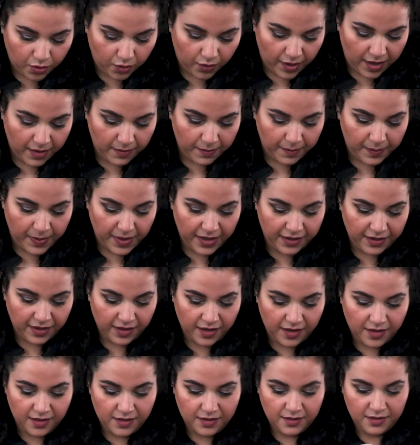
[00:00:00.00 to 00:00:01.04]
grape
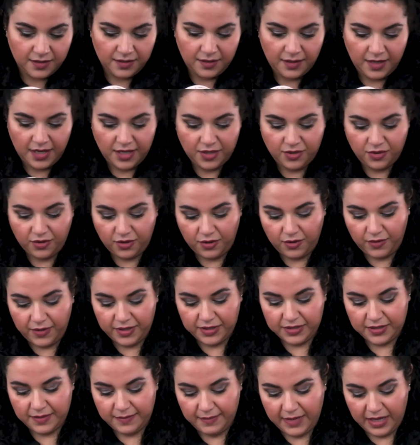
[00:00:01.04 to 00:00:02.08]
butter, and you're
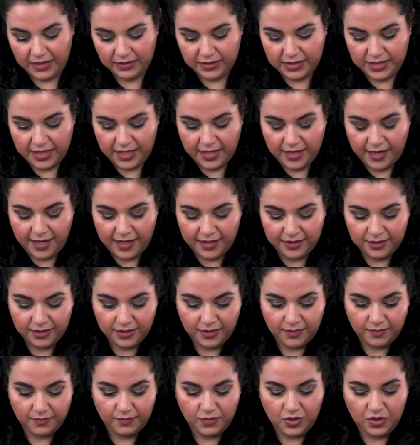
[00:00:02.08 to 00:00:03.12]
going to melt it
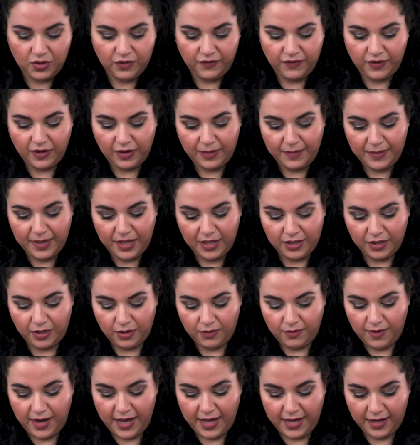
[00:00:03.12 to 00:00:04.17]
and move your mug
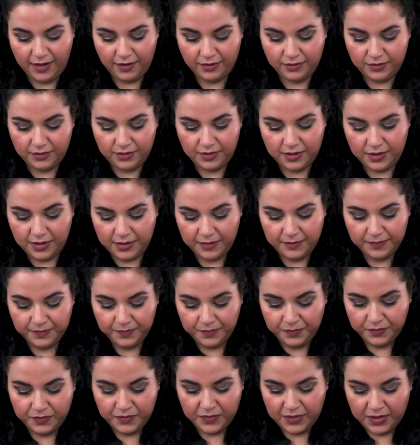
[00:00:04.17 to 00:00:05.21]
around
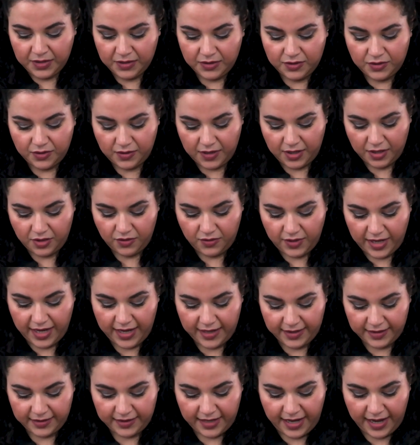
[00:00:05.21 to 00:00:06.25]
so that you
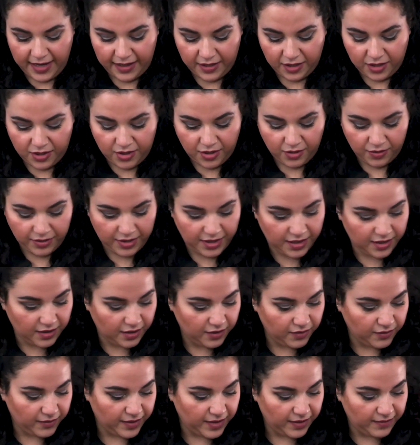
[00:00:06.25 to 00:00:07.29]
get that coated
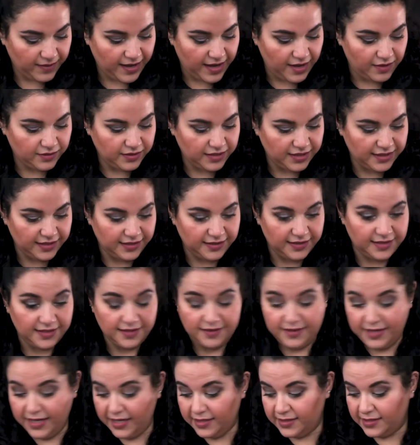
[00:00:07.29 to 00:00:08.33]
all the way around. And then to
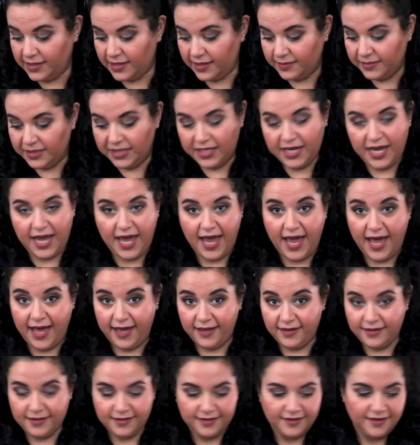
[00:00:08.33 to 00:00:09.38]
this, I'm gonna
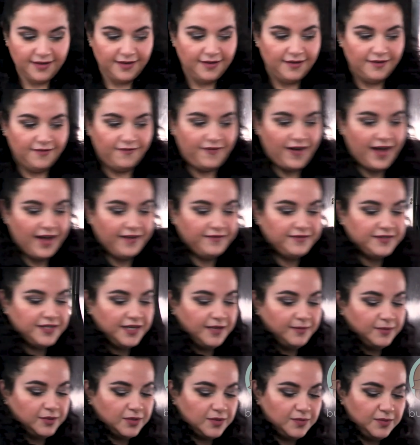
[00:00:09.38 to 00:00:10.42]
add 5
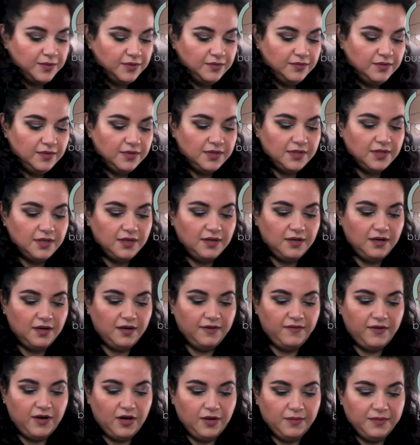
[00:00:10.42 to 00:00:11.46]
tablespoons
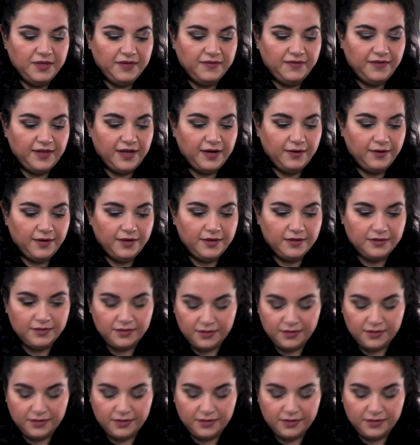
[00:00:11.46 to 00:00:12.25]
of almond flour.